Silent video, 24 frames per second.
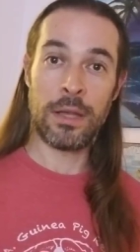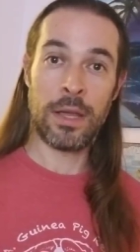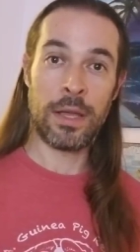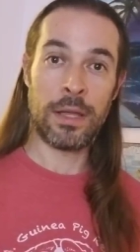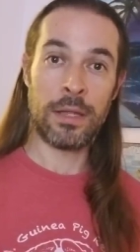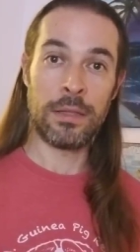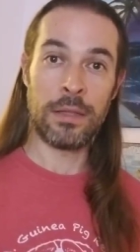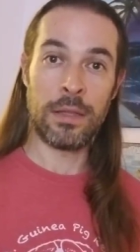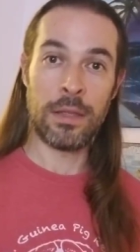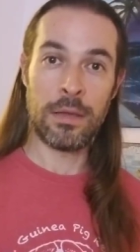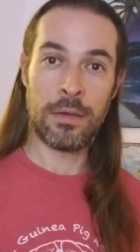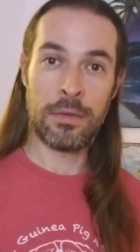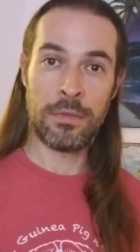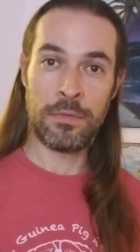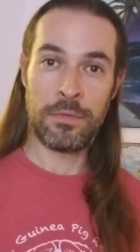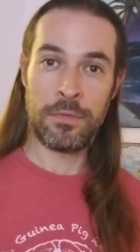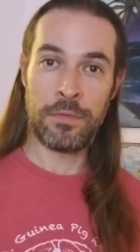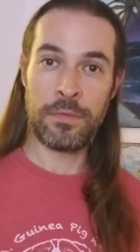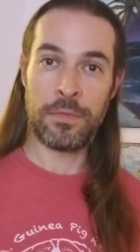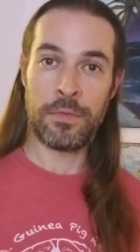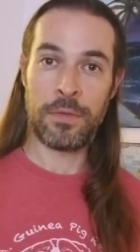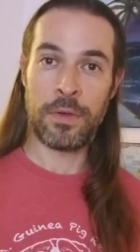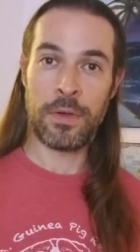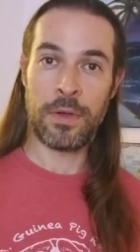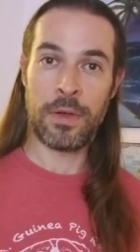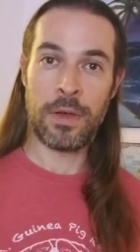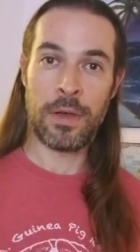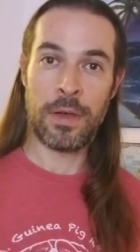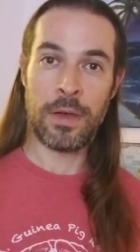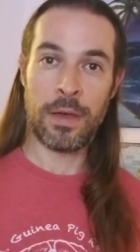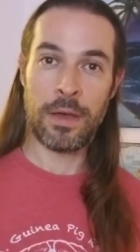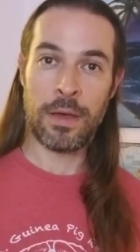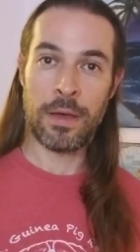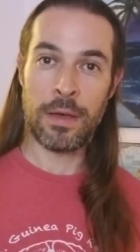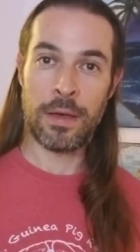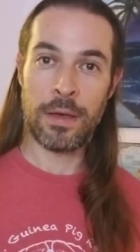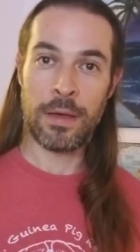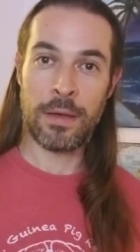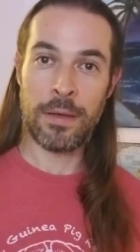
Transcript: I love, uh,